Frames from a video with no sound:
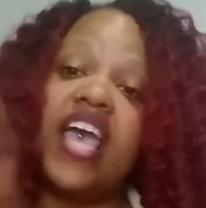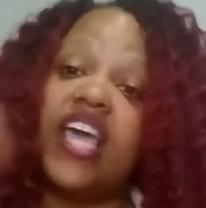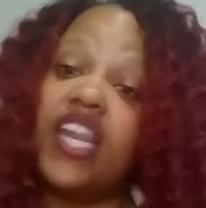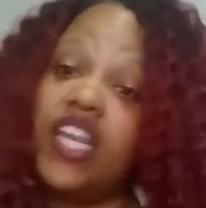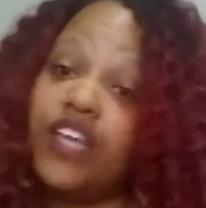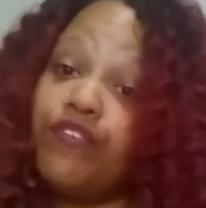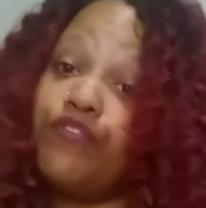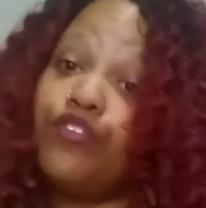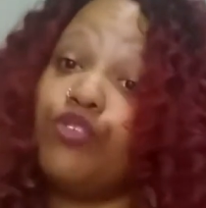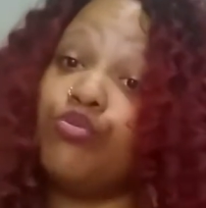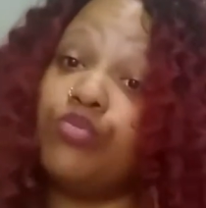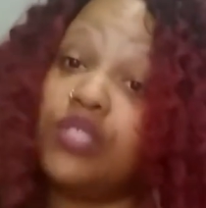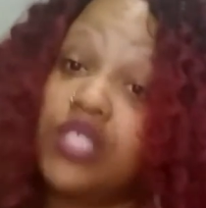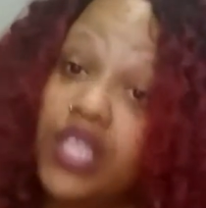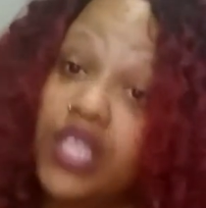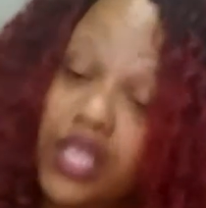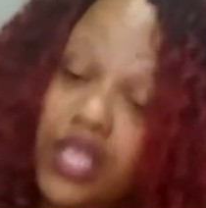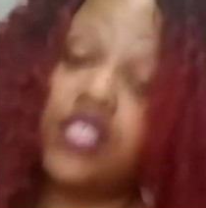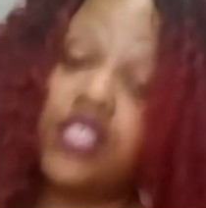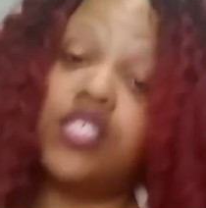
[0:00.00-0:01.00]
And if you
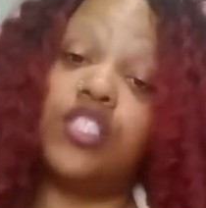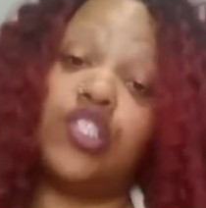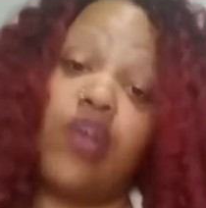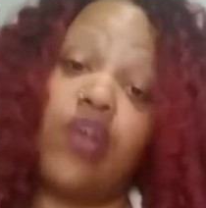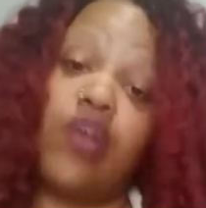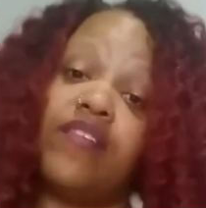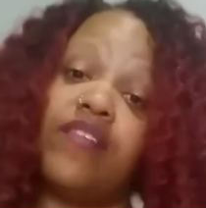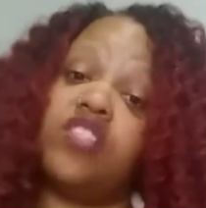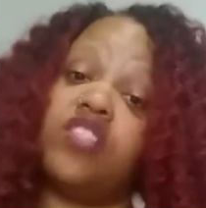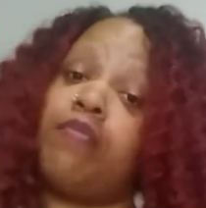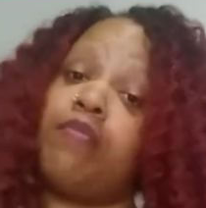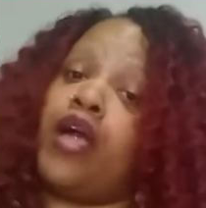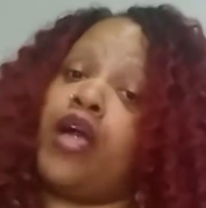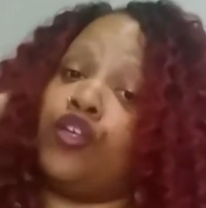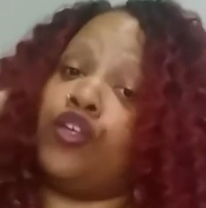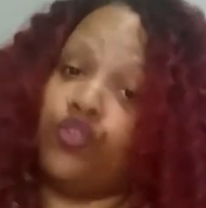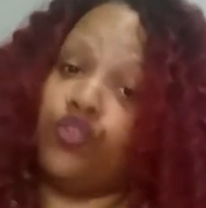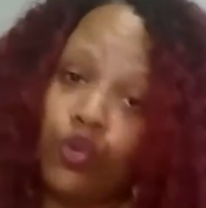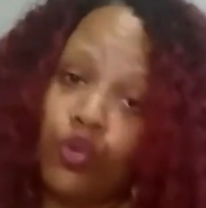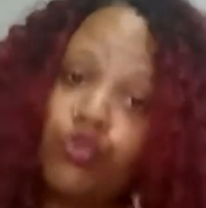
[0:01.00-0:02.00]
didn't subscribe to my
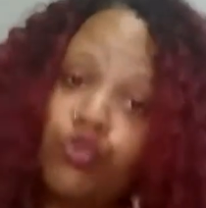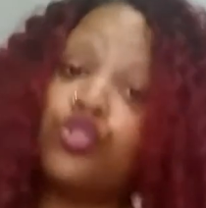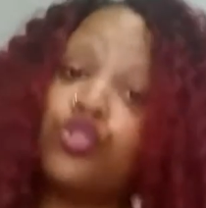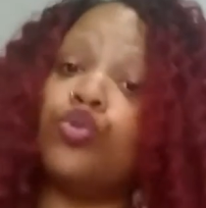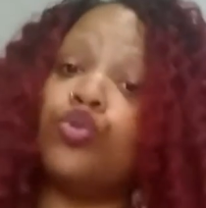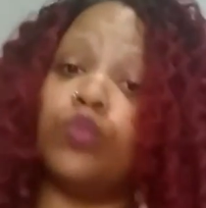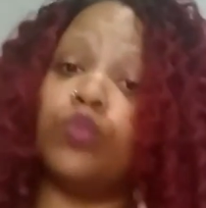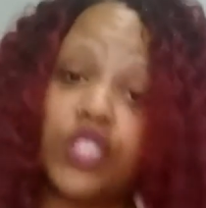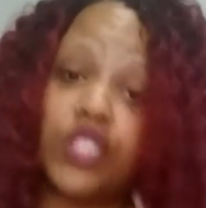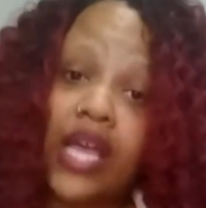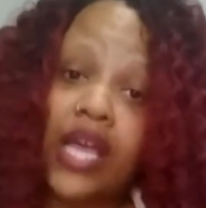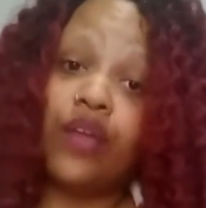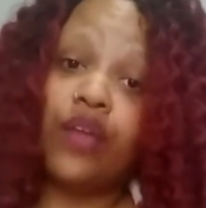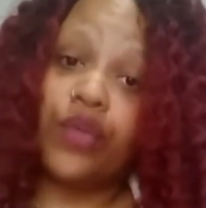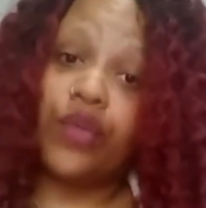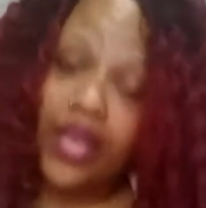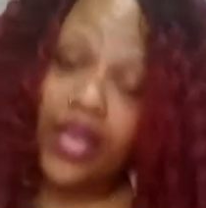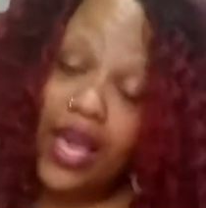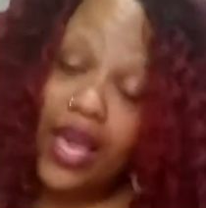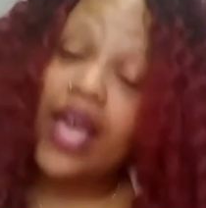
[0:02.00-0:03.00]
YouTube
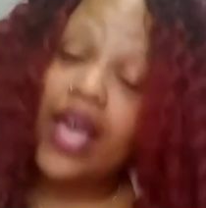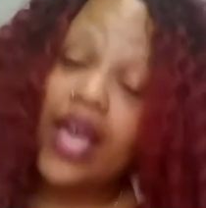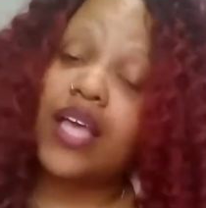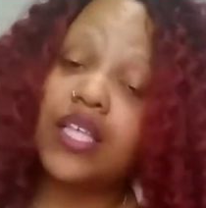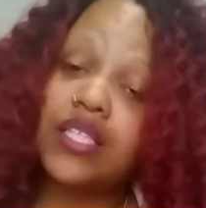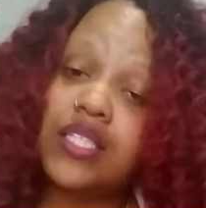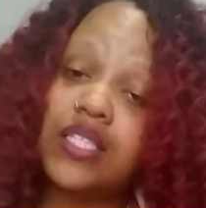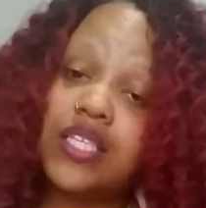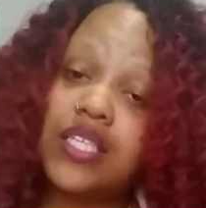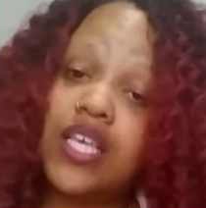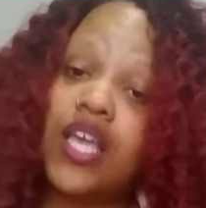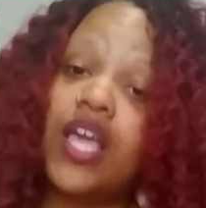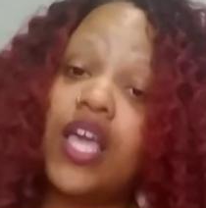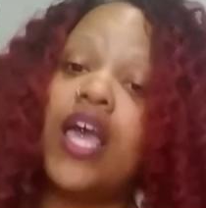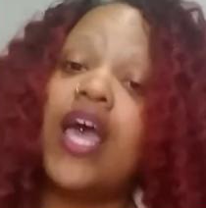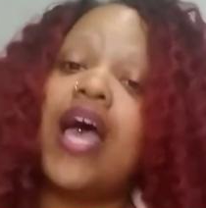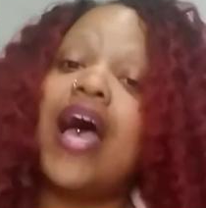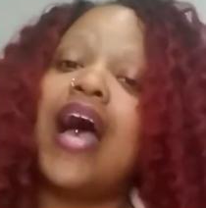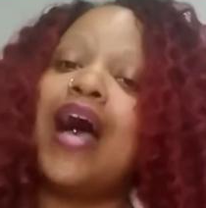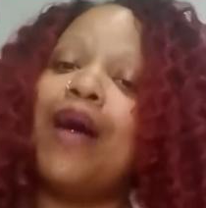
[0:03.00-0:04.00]
channel yet,
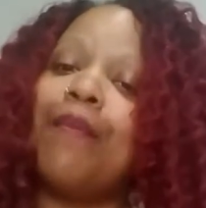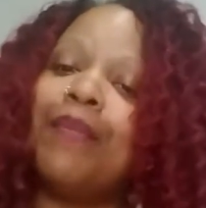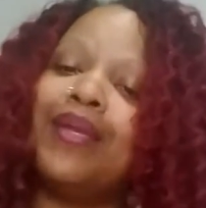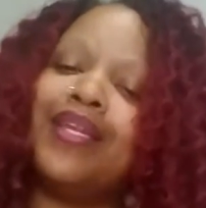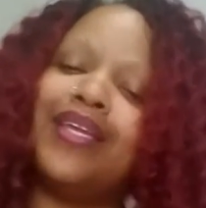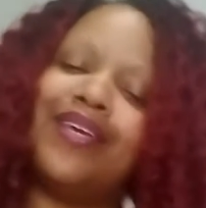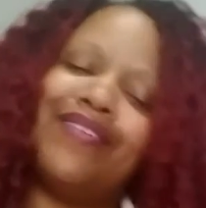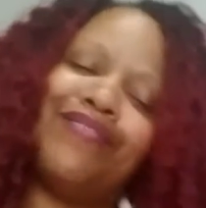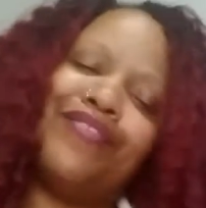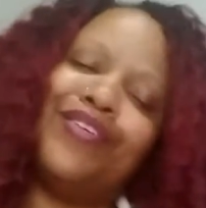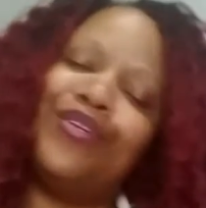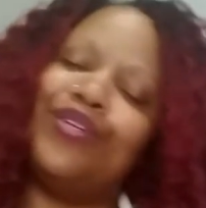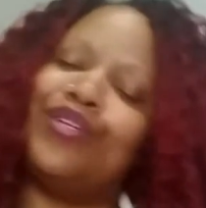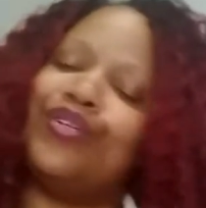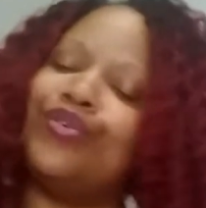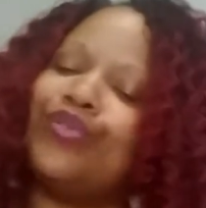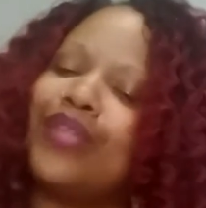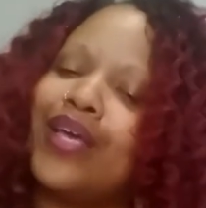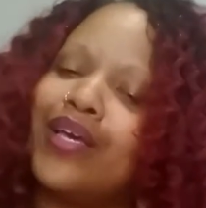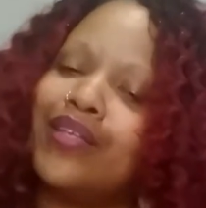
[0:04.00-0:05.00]
I'm gonna need you to
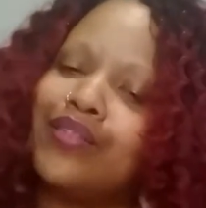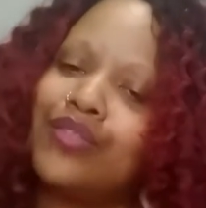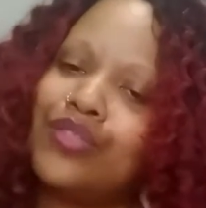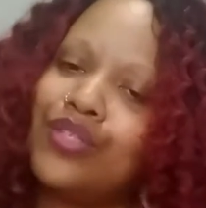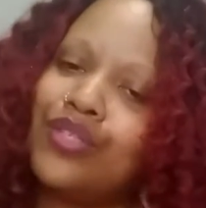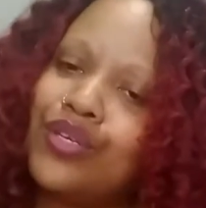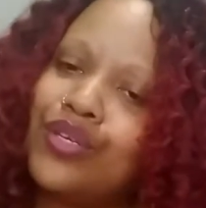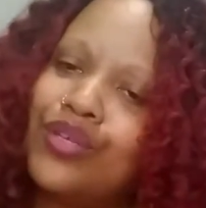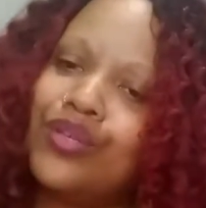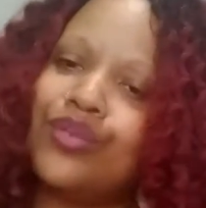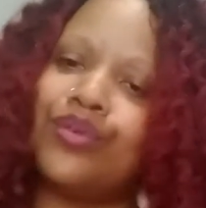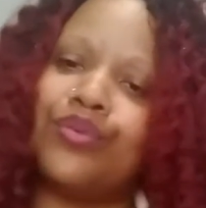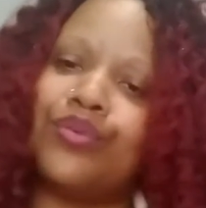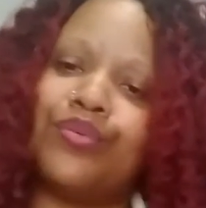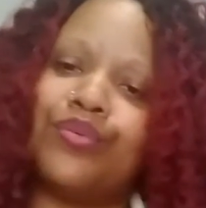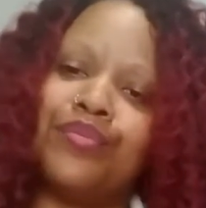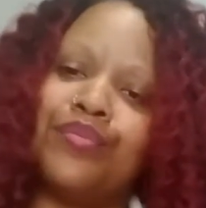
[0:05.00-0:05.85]
do that too.